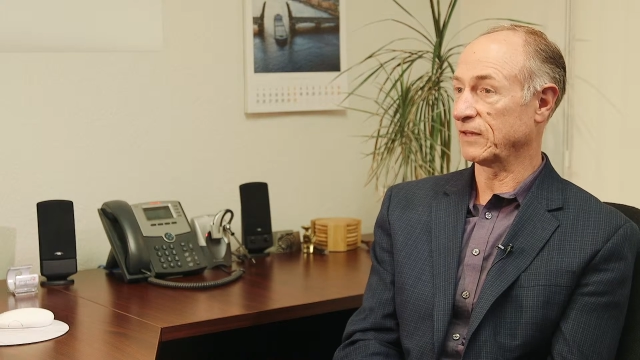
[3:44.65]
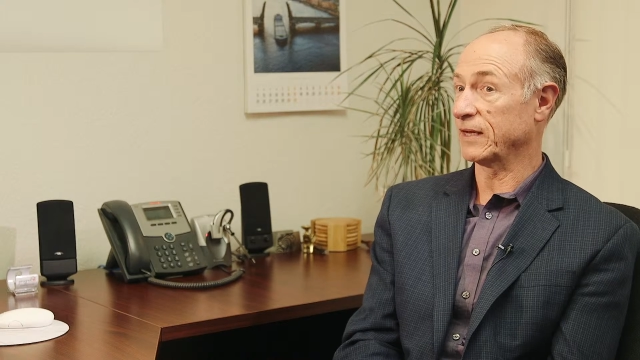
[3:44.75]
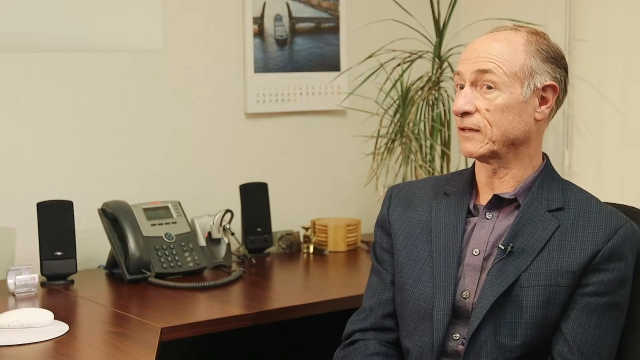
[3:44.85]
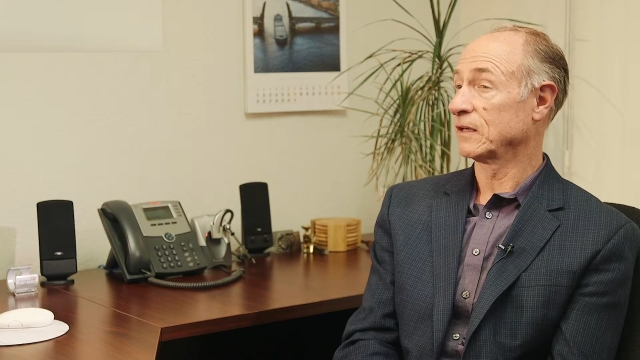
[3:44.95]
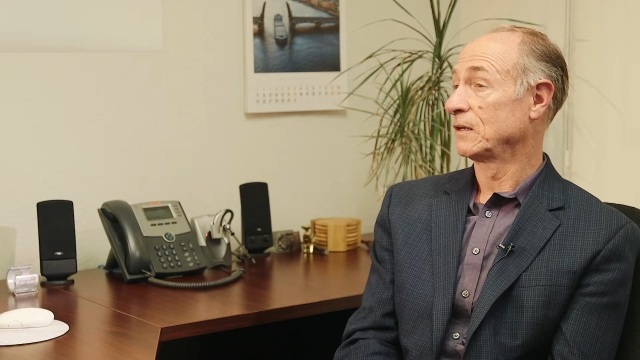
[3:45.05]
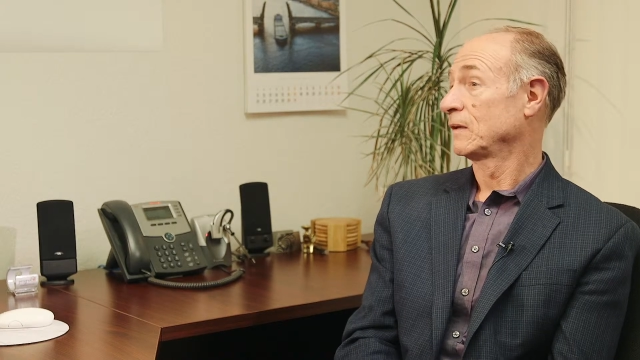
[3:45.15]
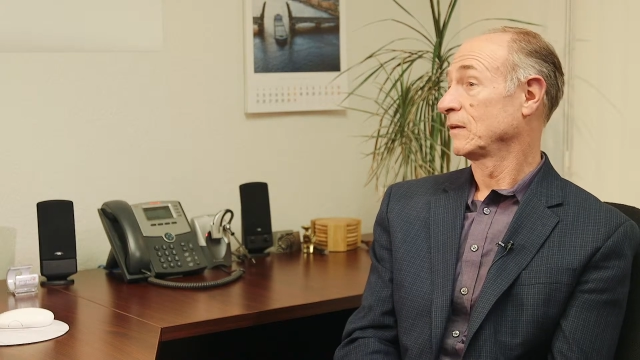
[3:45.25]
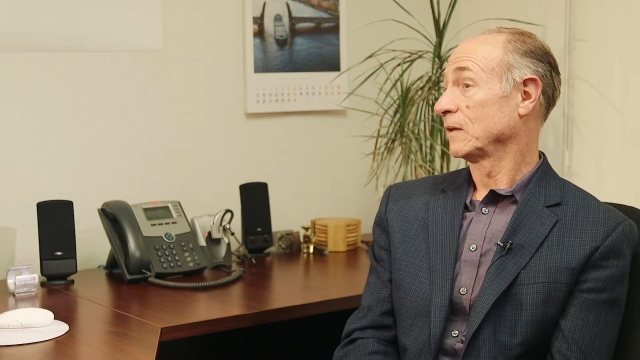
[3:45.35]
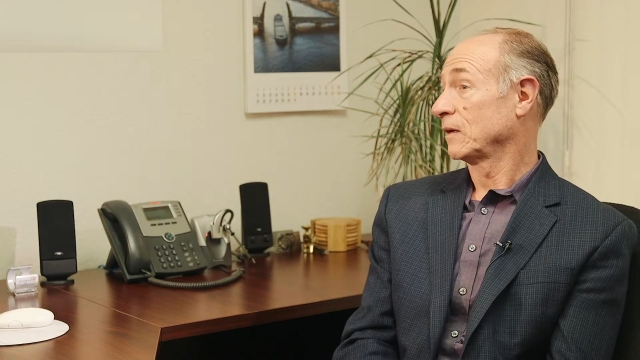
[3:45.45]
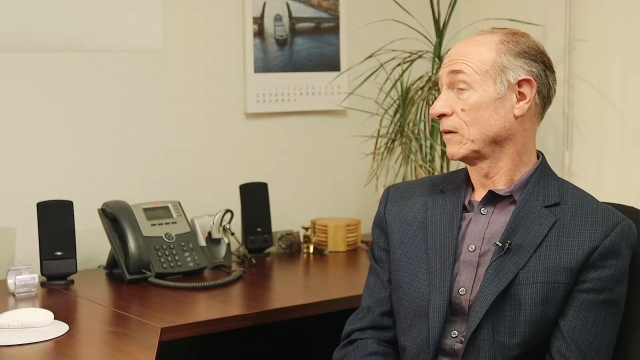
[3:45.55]
like,
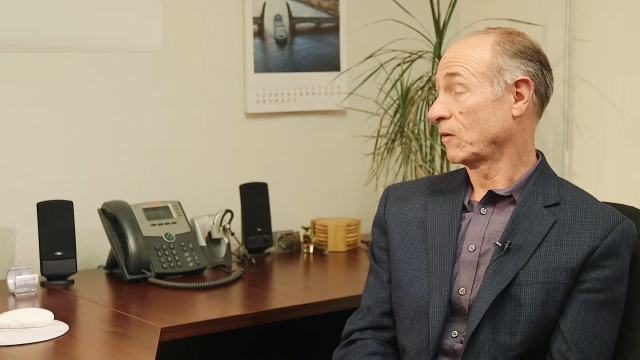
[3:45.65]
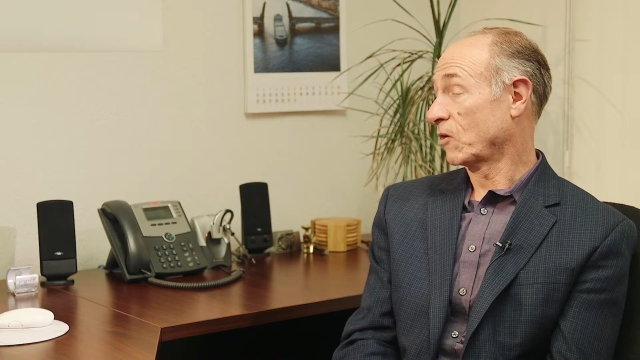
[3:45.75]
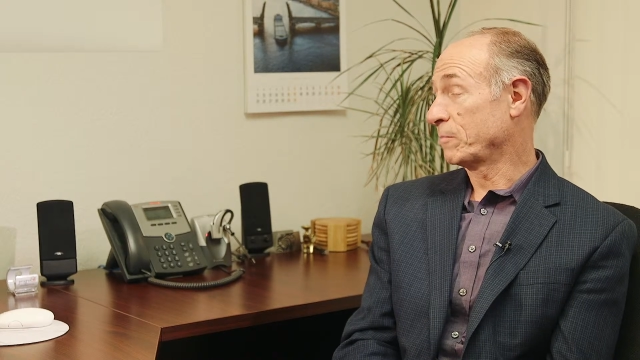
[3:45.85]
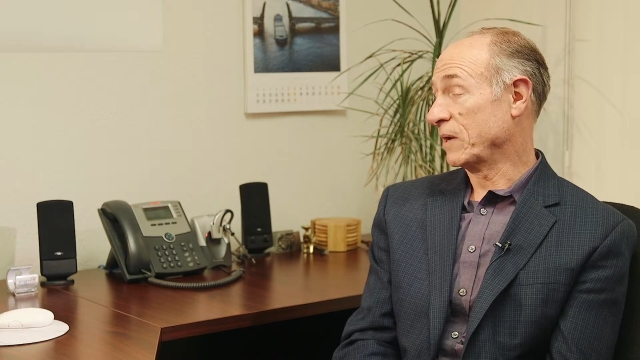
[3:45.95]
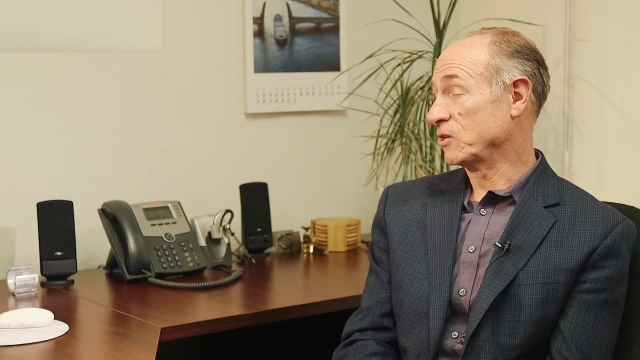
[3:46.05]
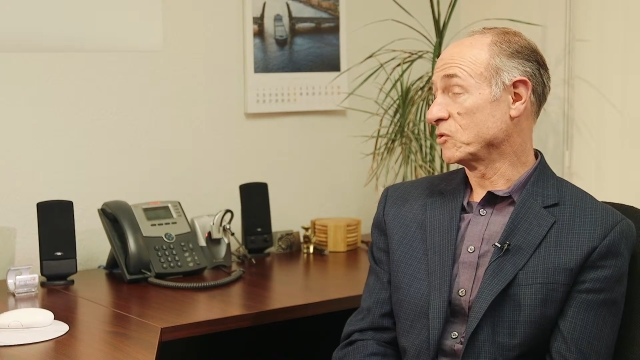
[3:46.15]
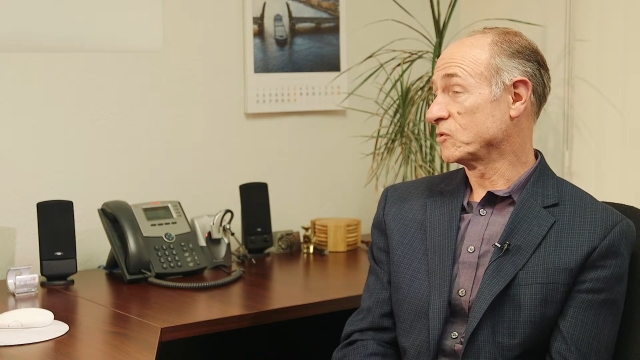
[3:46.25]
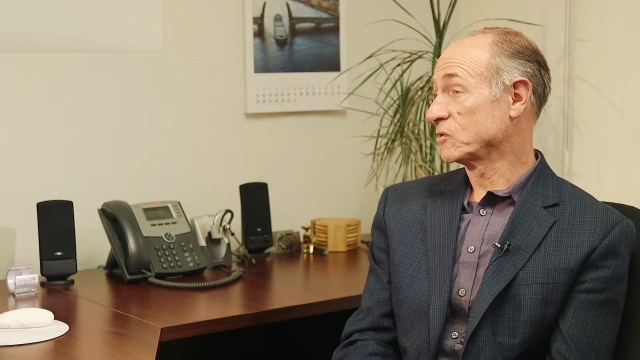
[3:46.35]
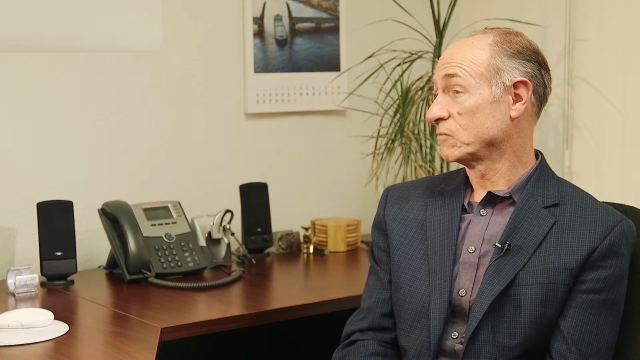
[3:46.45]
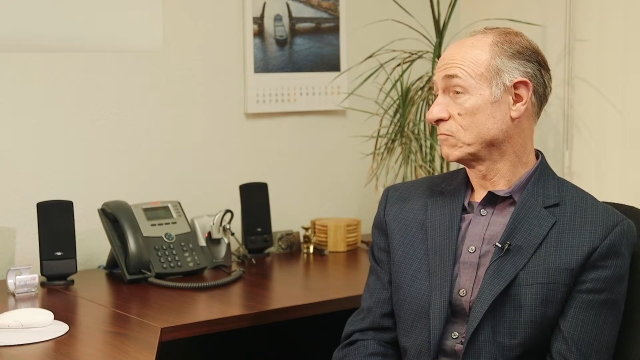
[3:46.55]
are
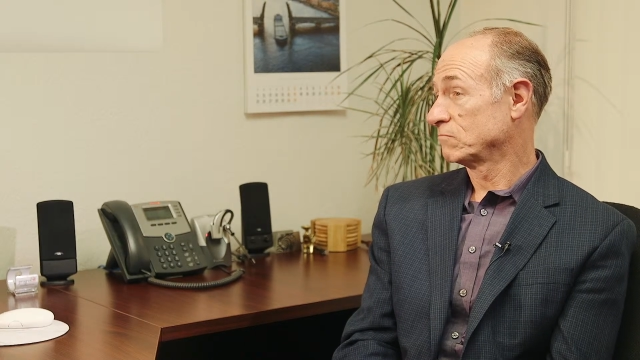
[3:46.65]
patients